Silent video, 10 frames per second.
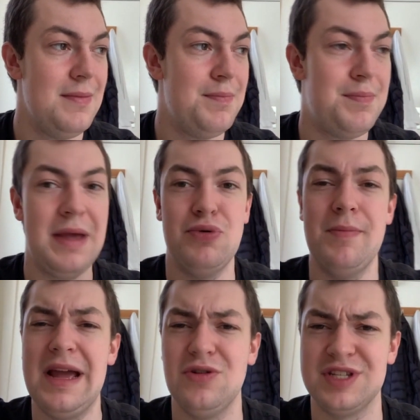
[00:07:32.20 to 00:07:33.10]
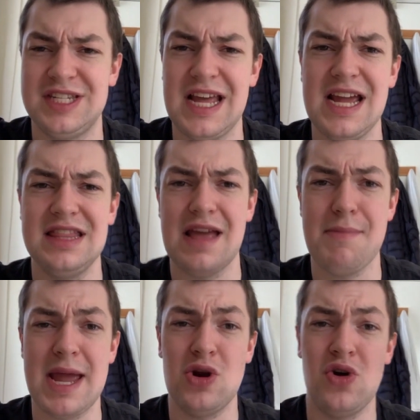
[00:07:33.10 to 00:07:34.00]
people may not stay and they
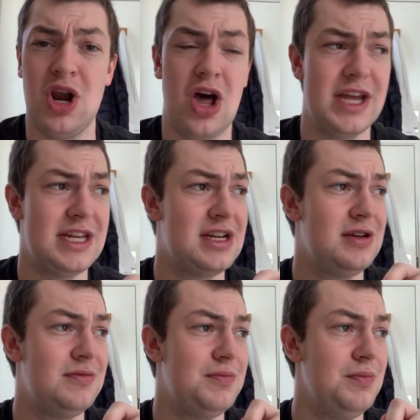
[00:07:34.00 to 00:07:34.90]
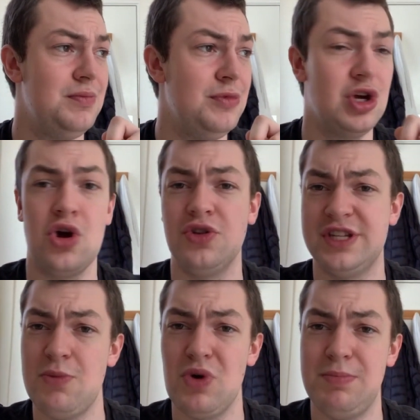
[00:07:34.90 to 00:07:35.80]
may not like the
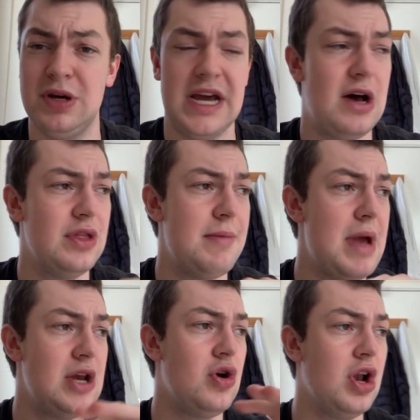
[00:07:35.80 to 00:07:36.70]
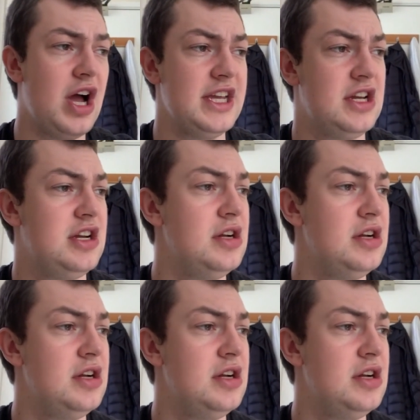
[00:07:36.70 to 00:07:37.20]
content we put out. They may not like,